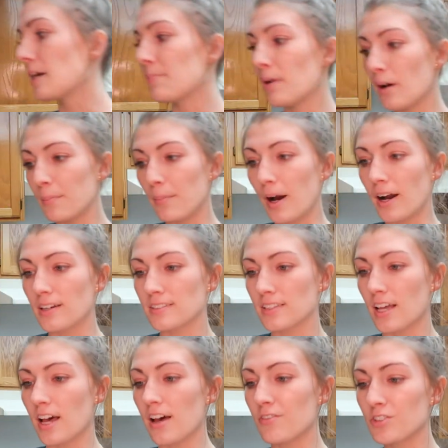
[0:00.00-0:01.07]
up a box
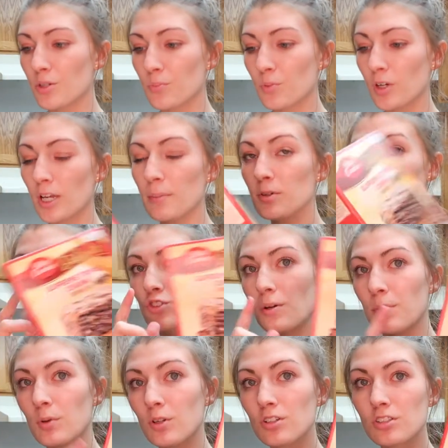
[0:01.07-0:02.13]
of Supreme
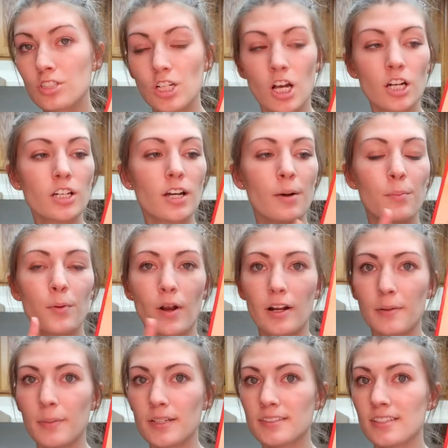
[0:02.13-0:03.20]
Triple Chunk
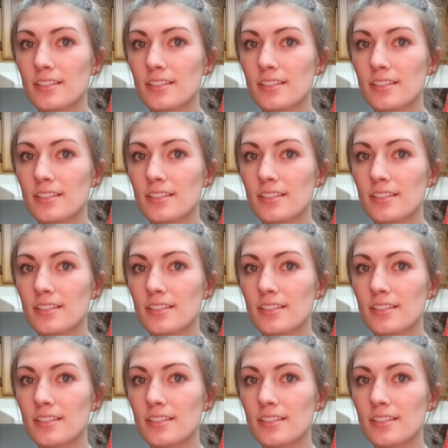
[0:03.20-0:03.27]
Brownie Mix.